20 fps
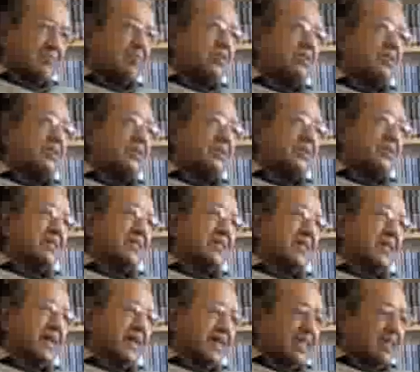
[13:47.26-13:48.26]
and the poor,
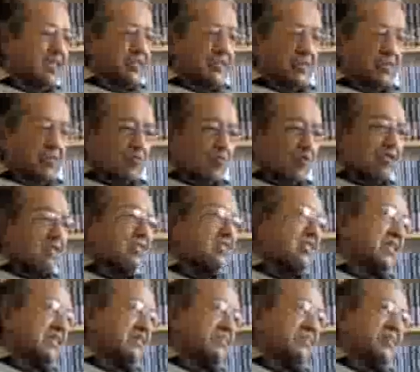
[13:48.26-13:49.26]
and it so
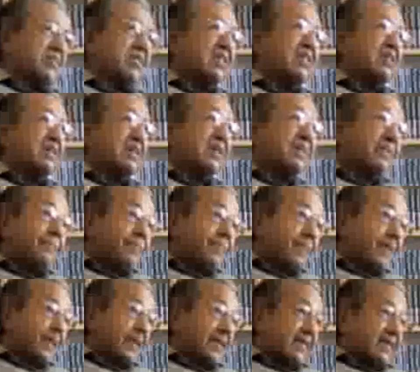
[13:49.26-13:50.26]
coincides with the
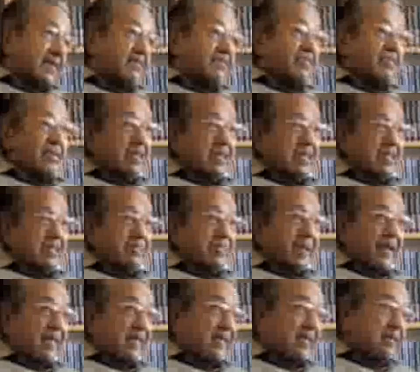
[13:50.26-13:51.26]

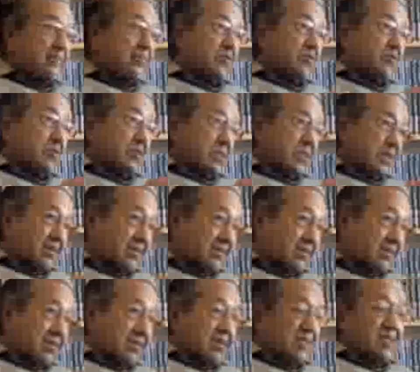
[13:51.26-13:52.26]
disparity between
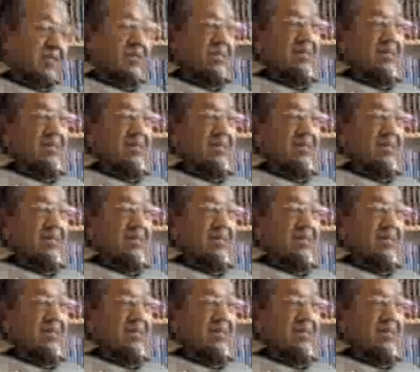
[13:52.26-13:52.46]
the